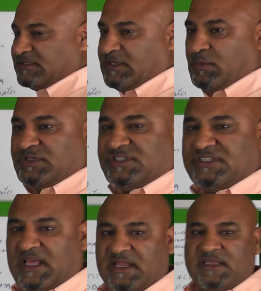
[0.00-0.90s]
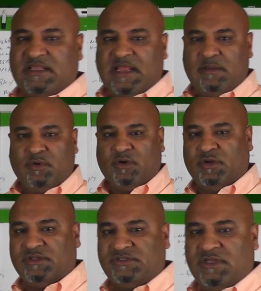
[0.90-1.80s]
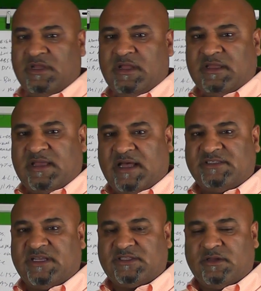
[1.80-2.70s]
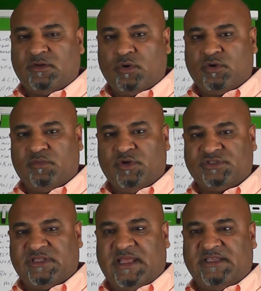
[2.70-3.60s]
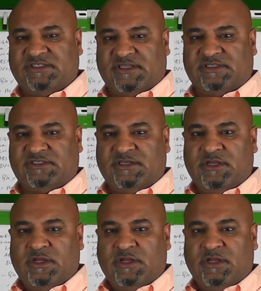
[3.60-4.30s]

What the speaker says: see what's selling in the neighborhoods. Contact the local real estate agents.